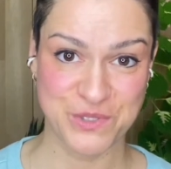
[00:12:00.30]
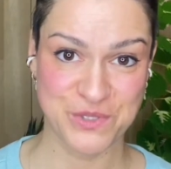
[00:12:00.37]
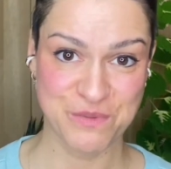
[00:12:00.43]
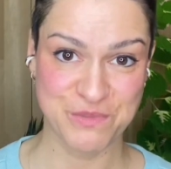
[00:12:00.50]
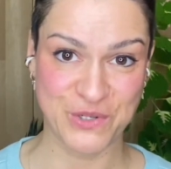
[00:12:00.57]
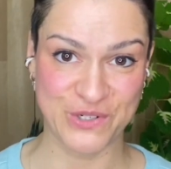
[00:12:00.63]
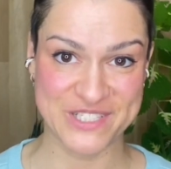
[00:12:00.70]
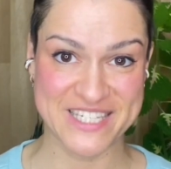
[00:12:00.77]

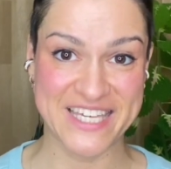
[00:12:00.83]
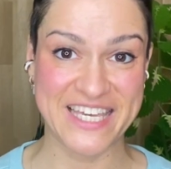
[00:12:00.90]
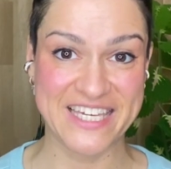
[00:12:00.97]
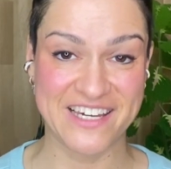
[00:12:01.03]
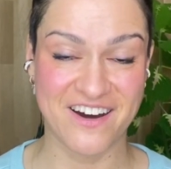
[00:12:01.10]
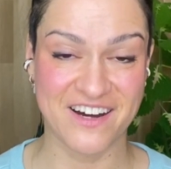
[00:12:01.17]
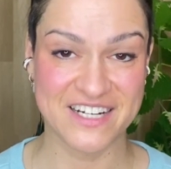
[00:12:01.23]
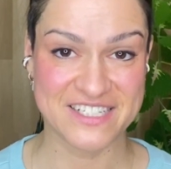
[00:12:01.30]
group called
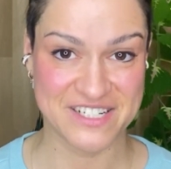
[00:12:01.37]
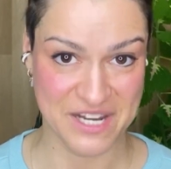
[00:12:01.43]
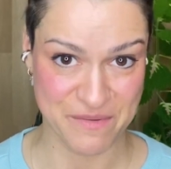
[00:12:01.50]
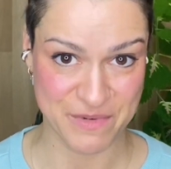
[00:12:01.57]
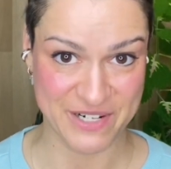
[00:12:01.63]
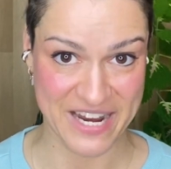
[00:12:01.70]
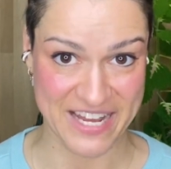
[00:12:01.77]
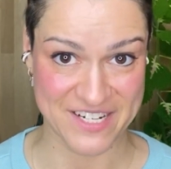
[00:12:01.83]
Kinga
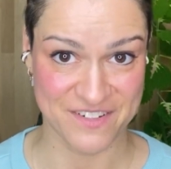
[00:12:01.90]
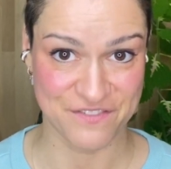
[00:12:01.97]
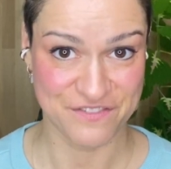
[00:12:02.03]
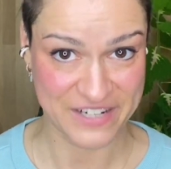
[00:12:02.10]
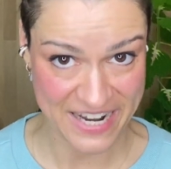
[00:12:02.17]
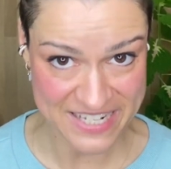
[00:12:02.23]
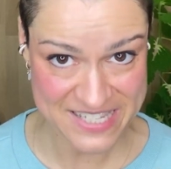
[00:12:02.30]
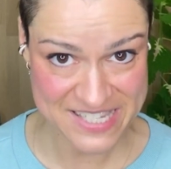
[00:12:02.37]
Kramer and
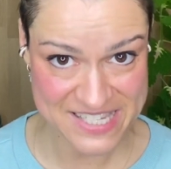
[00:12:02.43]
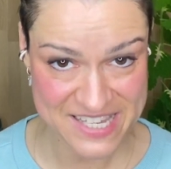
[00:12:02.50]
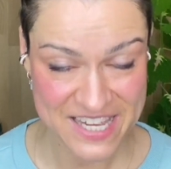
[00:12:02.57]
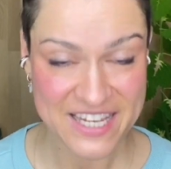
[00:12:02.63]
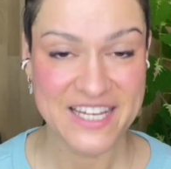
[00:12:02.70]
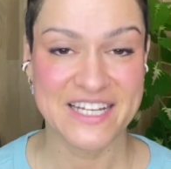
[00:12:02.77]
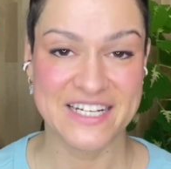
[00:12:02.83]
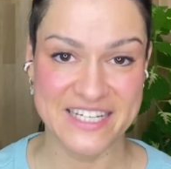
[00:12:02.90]
Friends,
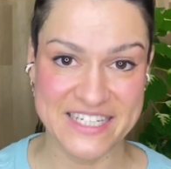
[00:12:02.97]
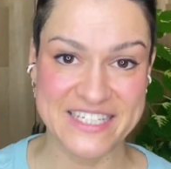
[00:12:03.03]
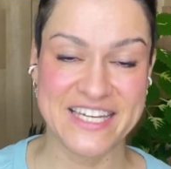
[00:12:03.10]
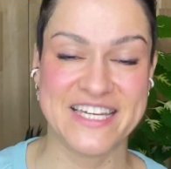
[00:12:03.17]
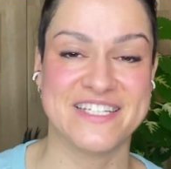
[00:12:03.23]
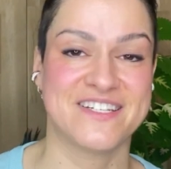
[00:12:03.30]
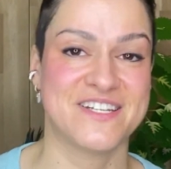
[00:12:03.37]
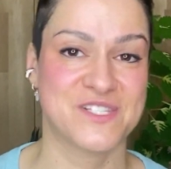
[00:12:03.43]
link
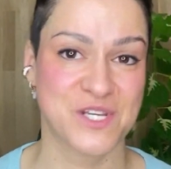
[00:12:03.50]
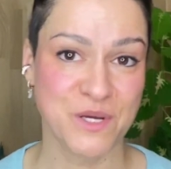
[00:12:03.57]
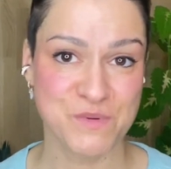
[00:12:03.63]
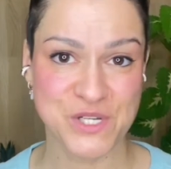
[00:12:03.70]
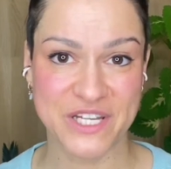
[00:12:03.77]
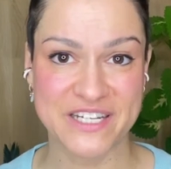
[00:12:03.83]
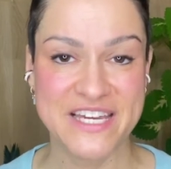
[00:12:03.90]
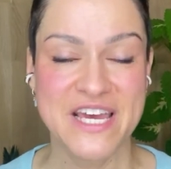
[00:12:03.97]
in the
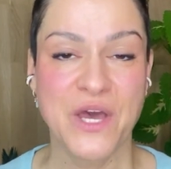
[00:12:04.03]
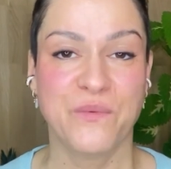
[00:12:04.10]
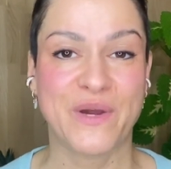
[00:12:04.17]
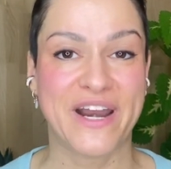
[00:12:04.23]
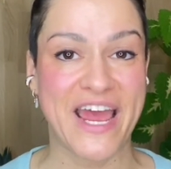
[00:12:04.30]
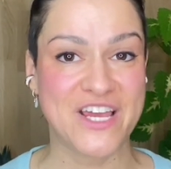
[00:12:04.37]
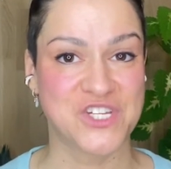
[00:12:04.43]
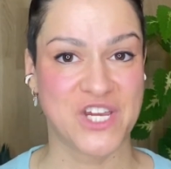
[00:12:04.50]
description,
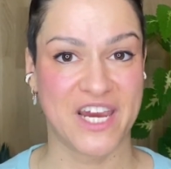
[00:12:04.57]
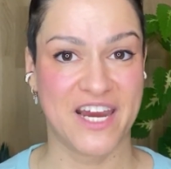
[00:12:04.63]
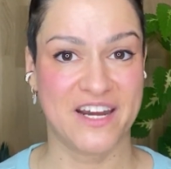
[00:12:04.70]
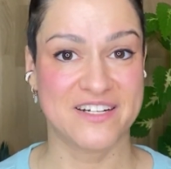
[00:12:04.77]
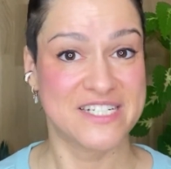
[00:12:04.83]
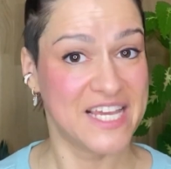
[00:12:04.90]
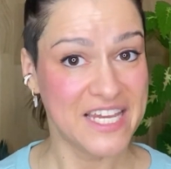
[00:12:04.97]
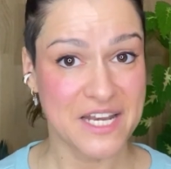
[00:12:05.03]
where I
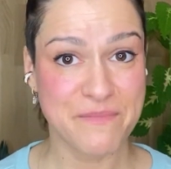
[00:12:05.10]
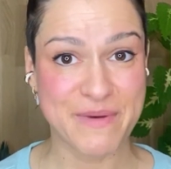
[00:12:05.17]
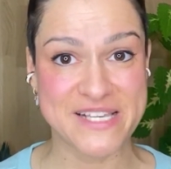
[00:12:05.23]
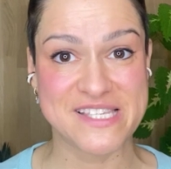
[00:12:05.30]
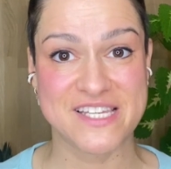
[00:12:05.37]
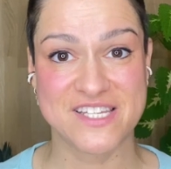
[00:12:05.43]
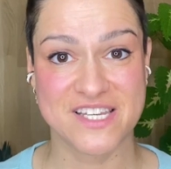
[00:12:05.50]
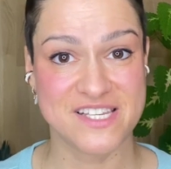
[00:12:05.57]
share daily
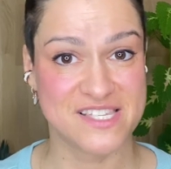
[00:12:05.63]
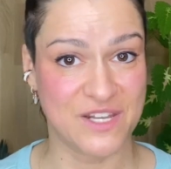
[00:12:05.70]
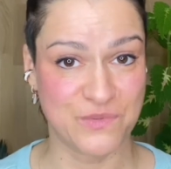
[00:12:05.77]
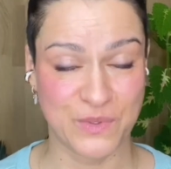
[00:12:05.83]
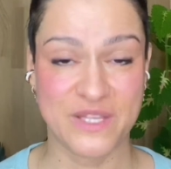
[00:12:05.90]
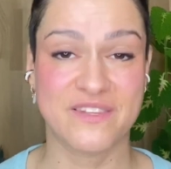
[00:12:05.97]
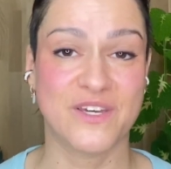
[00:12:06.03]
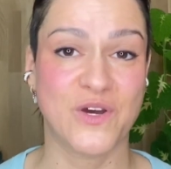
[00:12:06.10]
messages and
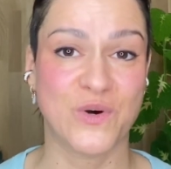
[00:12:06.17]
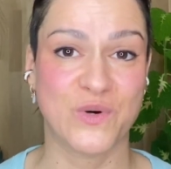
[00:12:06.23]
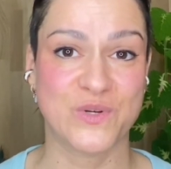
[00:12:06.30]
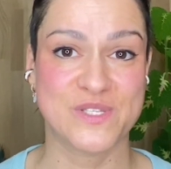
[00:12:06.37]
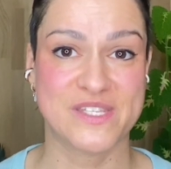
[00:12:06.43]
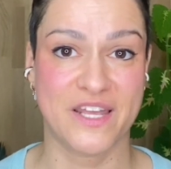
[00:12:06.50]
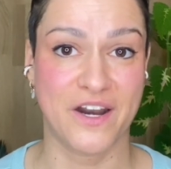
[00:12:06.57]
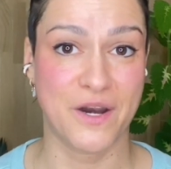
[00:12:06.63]

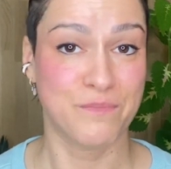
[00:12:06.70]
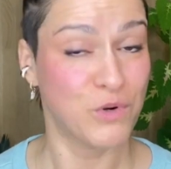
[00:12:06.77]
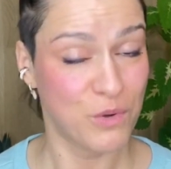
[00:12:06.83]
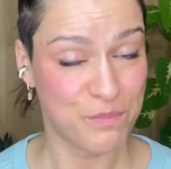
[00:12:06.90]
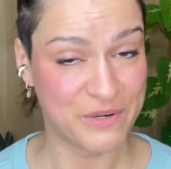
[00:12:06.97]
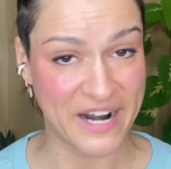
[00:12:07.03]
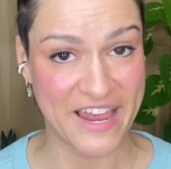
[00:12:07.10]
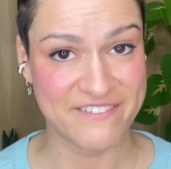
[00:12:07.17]
videos that are more
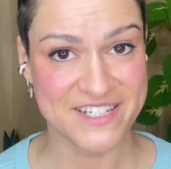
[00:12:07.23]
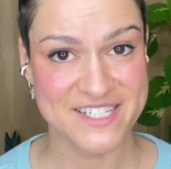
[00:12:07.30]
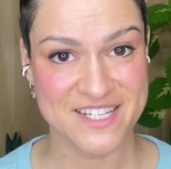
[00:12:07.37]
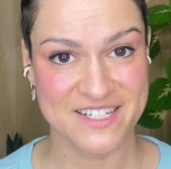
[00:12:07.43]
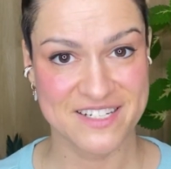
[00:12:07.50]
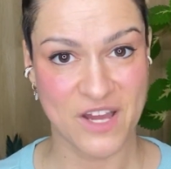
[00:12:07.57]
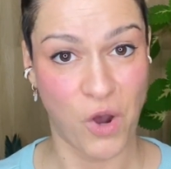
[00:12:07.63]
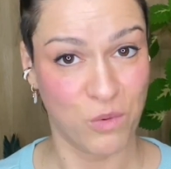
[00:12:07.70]
private
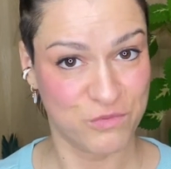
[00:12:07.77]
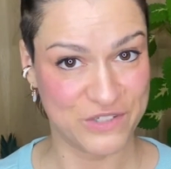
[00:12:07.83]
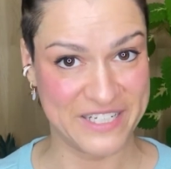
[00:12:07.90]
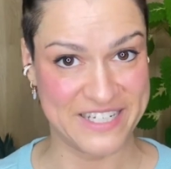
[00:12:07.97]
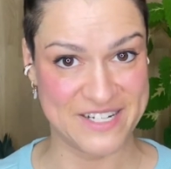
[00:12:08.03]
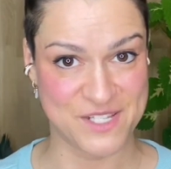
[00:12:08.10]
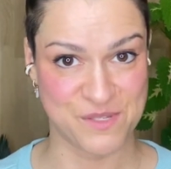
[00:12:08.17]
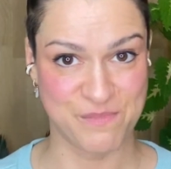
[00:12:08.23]
and
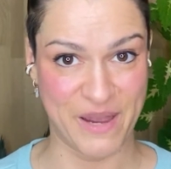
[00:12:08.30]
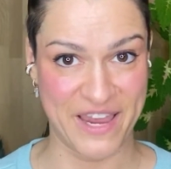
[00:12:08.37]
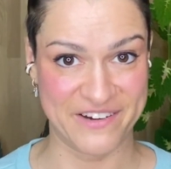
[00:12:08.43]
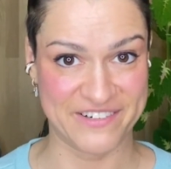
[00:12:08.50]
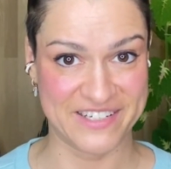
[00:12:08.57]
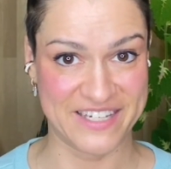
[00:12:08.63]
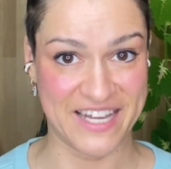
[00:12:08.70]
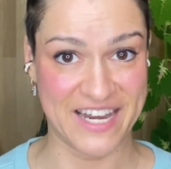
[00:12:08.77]
hopefully
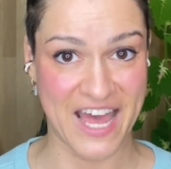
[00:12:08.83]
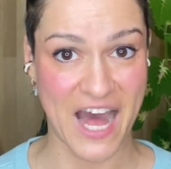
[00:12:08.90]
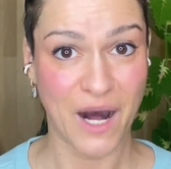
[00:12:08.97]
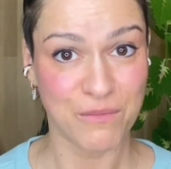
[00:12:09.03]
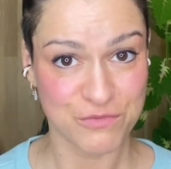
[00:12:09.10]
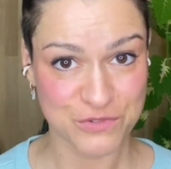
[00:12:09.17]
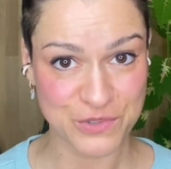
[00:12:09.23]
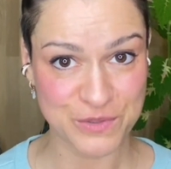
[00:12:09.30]
inspiring and
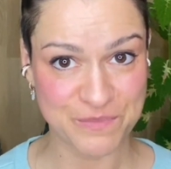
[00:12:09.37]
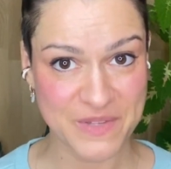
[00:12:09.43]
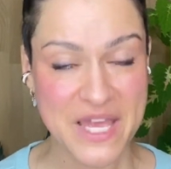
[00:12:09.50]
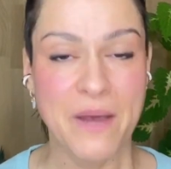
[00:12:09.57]
helpful.